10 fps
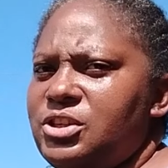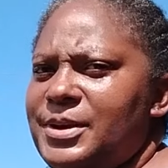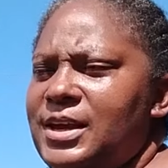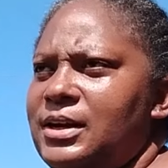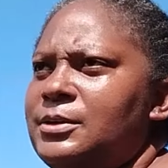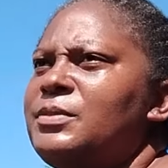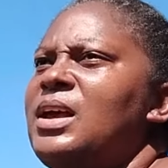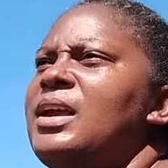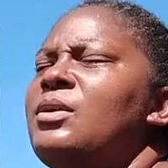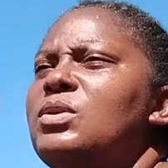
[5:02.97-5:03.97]
Jamaica,
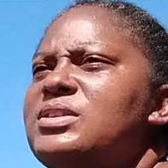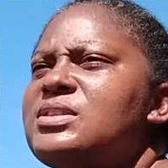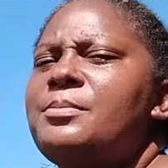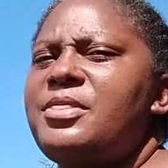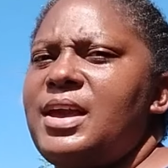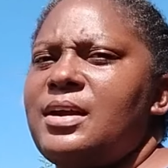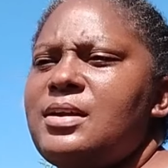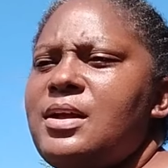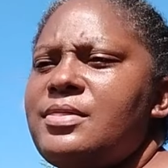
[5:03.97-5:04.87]
it was something